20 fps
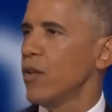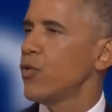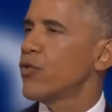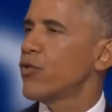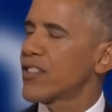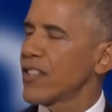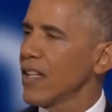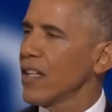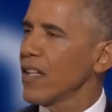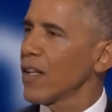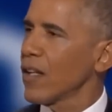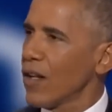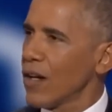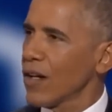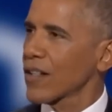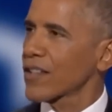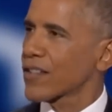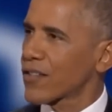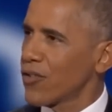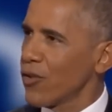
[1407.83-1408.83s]
who still
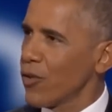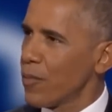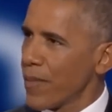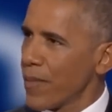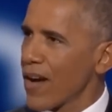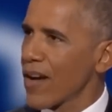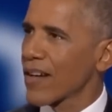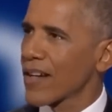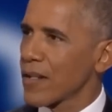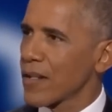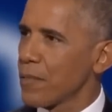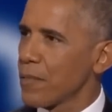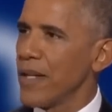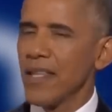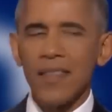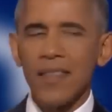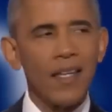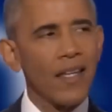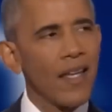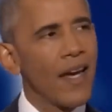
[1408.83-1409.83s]
look to America to
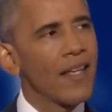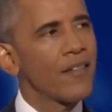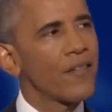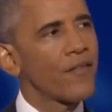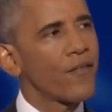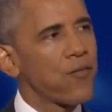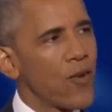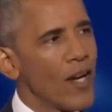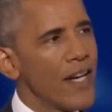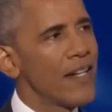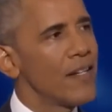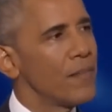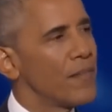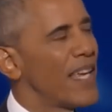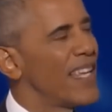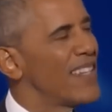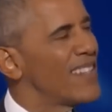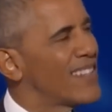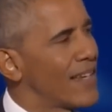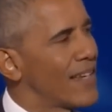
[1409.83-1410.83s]
be the light of
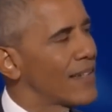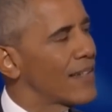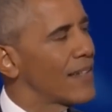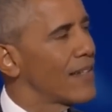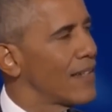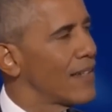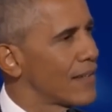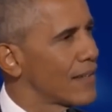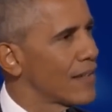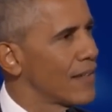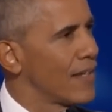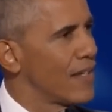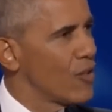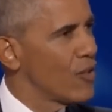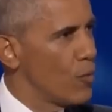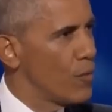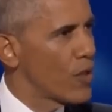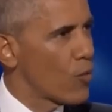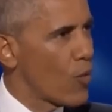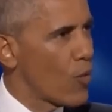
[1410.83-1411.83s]
freedom and dignity
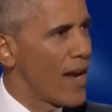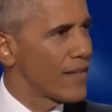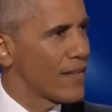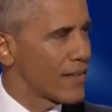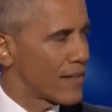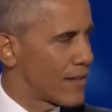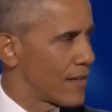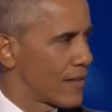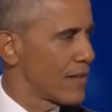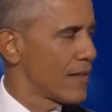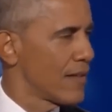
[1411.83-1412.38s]
and human rights.